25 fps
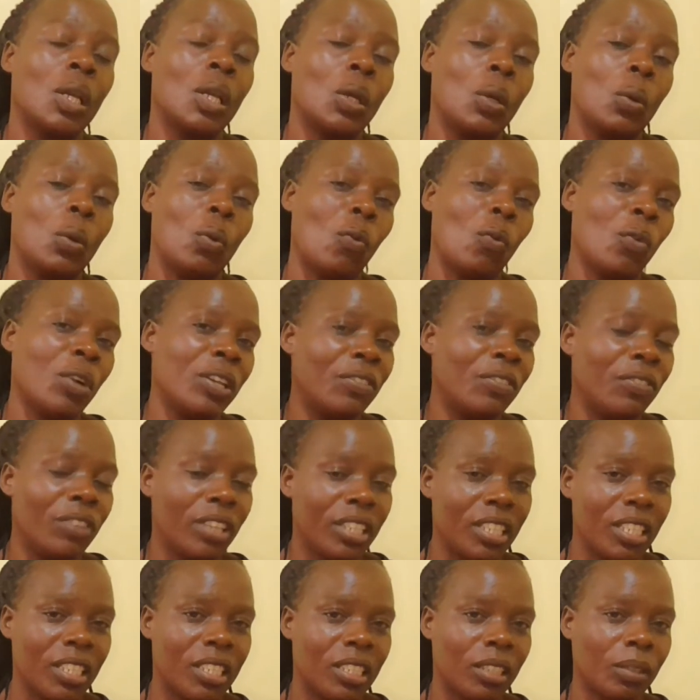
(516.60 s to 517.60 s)
with
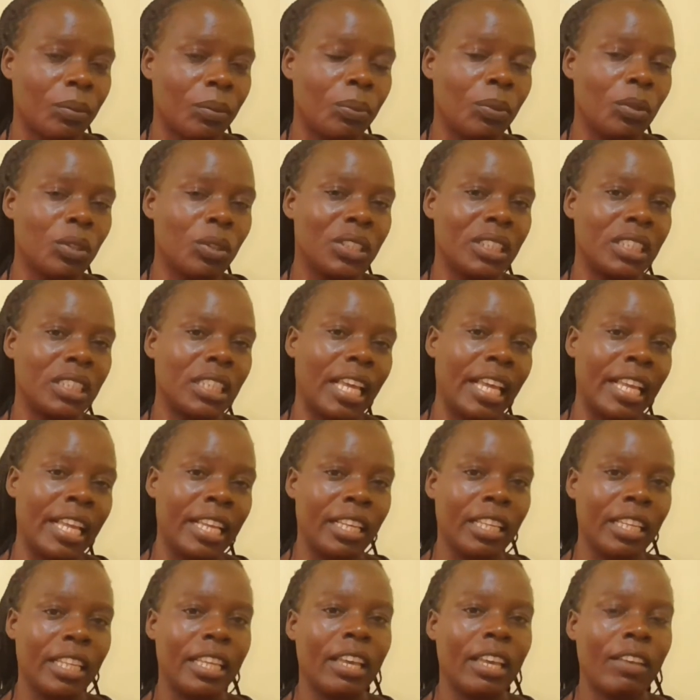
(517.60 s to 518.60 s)
vegetables,
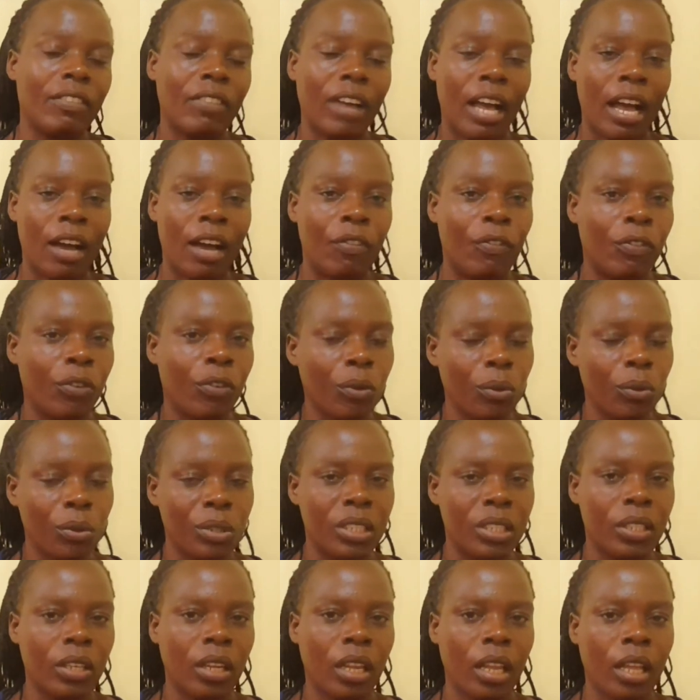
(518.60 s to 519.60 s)
and gave a
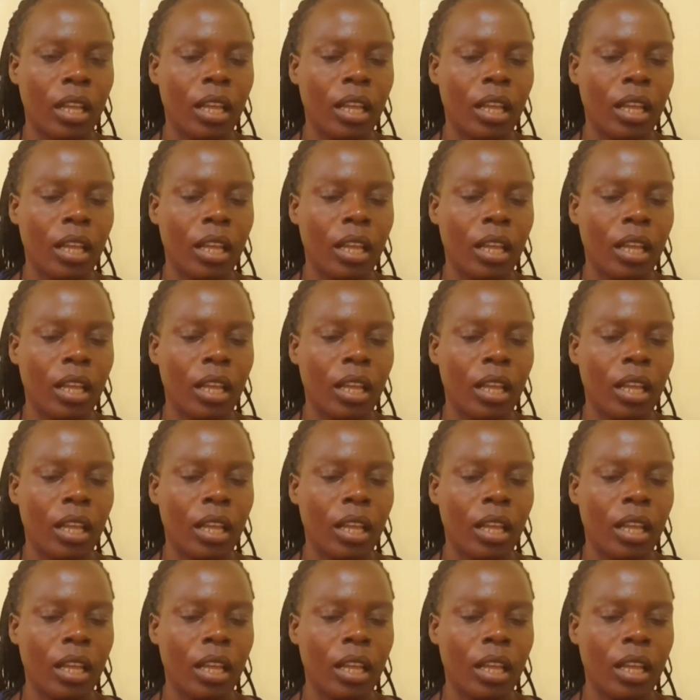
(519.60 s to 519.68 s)
fruit.